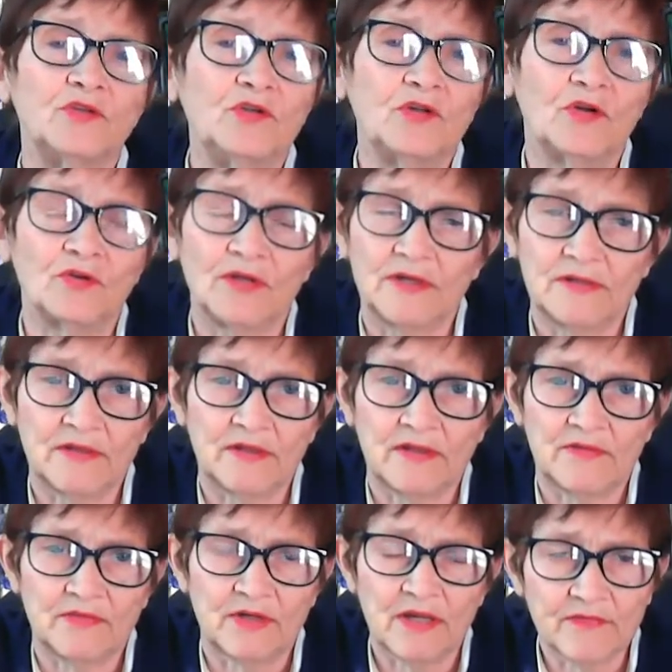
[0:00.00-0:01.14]
You don't
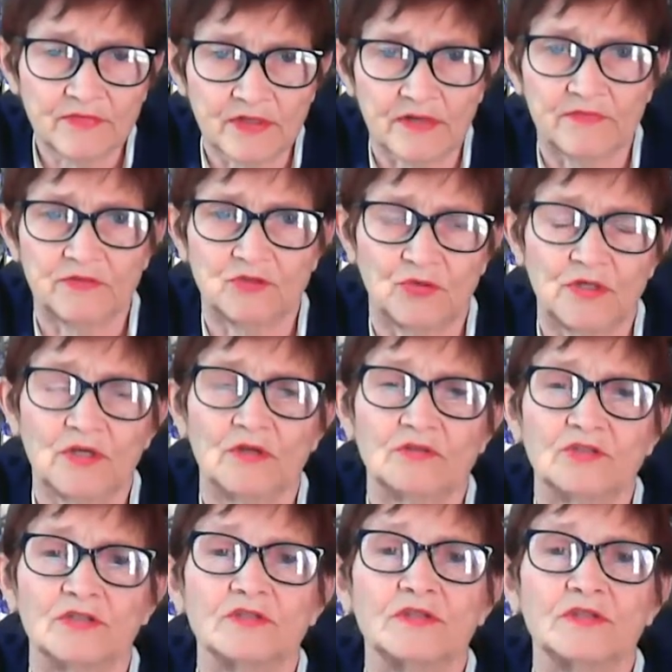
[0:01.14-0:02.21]
even have to have a joy coaching